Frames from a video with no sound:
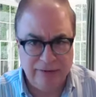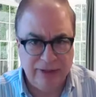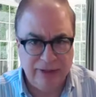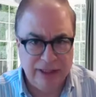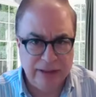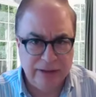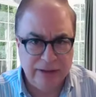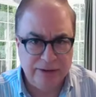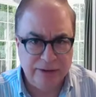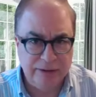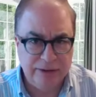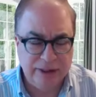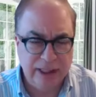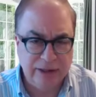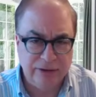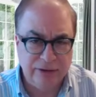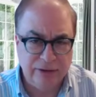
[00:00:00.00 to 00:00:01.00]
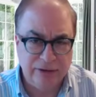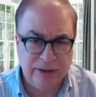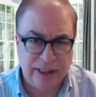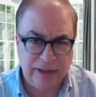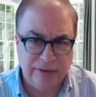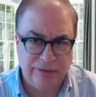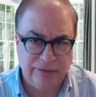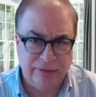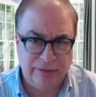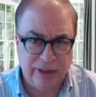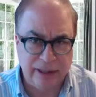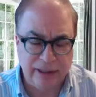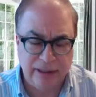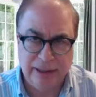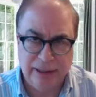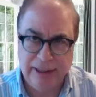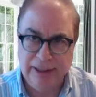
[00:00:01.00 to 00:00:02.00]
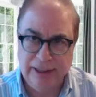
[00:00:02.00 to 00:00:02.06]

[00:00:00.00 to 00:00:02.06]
like an association like for the